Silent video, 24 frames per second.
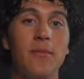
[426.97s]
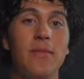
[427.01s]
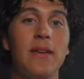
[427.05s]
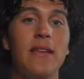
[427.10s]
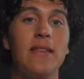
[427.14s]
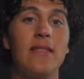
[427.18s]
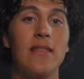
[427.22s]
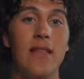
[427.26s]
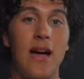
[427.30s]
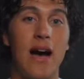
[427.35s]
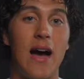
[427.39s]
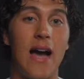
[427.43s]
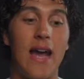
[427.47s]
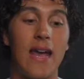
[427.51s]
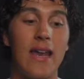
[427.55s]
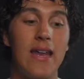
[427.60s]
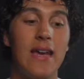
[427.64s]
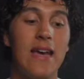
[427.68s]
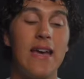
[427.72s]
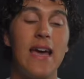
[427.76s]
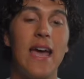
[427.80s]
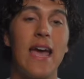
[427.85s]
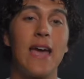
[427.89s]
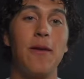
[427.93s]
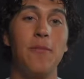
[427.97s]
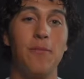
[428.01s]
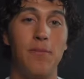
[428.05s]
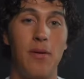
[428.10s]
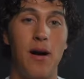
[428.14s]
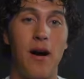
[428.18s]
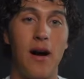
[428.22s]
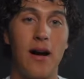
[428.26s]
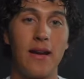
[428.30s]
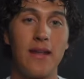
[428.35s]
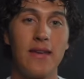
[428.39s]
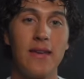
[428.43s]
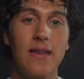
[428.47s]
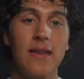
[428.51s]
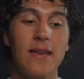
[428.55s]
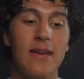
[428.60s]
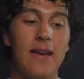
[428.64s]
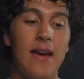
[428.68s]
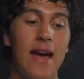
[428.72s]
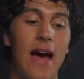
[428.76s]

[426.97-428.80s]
be line and body.